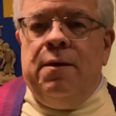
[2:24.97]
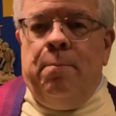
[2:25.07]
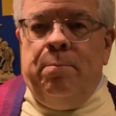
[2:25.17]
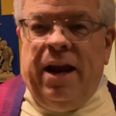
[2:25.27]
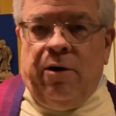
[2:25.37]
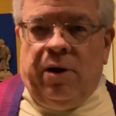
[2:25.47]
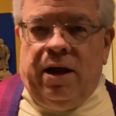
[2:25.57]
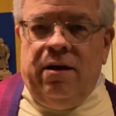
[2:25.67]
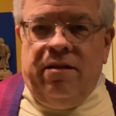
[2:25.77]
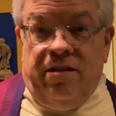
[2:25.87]
Mary
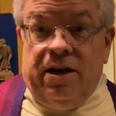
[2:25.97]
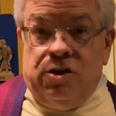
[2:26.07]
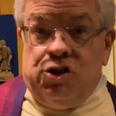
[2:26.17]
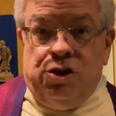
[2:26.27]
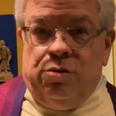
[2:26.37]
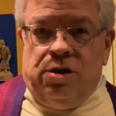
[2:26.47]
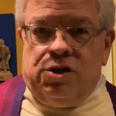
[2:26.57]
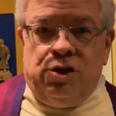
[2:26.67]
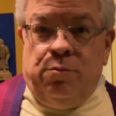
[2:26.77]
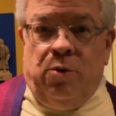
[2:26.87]
than as Judas,
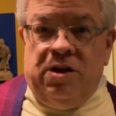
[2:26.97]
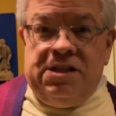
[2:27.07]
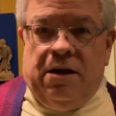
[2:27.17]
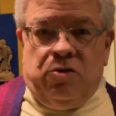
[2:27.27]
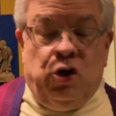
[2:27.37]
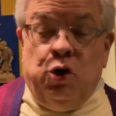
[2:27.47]
who points out